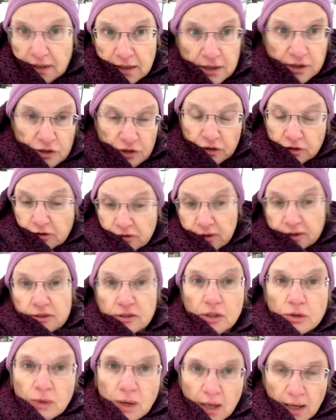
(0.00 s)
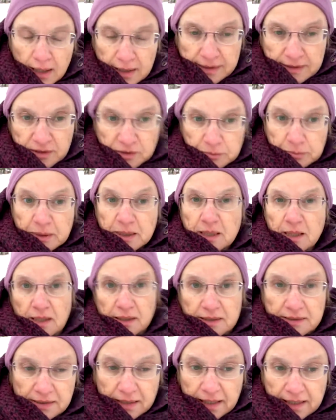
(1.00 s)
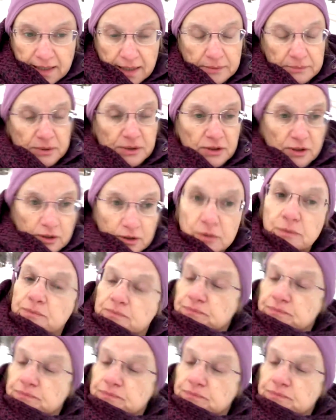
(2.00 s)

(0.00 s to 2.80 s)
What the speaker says: sugar is so high is because I am so